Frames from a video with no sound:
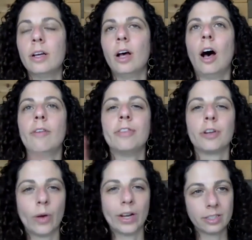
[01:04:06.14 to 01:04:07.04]

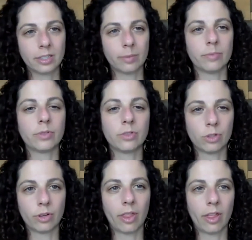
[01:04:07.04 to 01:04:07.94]
equates some
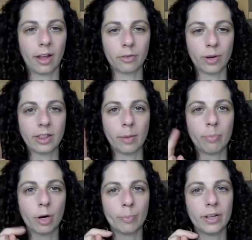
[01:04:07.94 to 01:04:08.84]
certain things, right? That
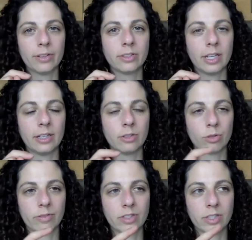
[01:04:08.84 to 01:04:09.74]
purpose is sort
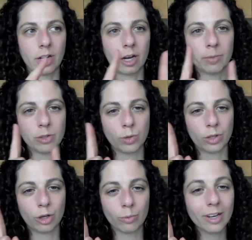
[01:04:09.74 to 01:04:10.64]
of synonymous with
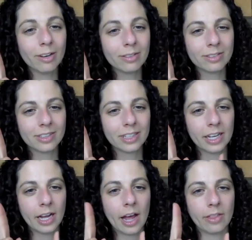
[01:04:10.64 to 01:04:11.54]
career,
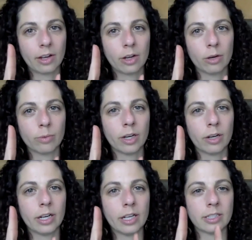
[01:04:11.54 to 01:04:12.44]
and that
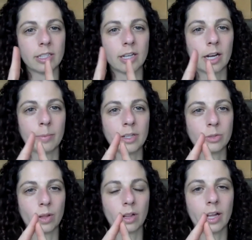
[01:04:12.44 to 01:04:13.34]
career is synonymous
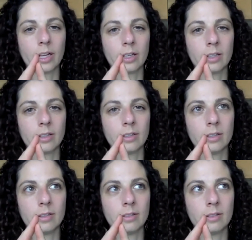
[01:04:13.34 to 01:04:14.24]
with like
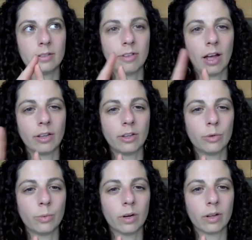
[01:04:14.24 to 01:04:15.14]

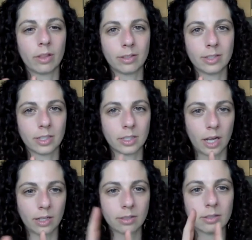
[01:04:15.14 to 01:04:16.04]
value, worth, and
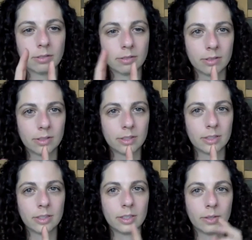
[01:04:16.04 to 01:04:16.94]
success,
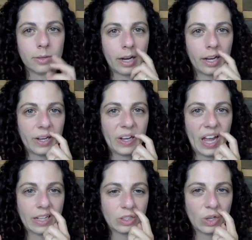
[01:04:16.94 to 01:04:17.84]
right?
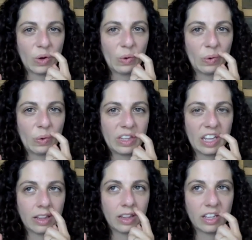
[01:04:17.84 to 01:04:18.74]
And so
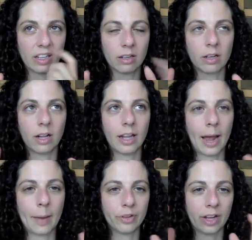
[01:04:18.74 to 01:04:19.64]
the
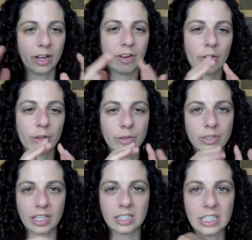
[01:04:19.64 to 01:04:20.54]
collapsing of all those
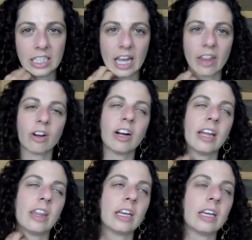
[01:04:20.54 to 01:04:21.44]
things together, I
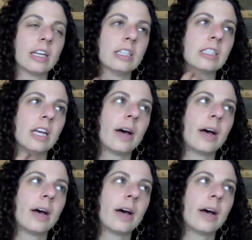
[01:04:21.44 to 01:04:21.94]
think, is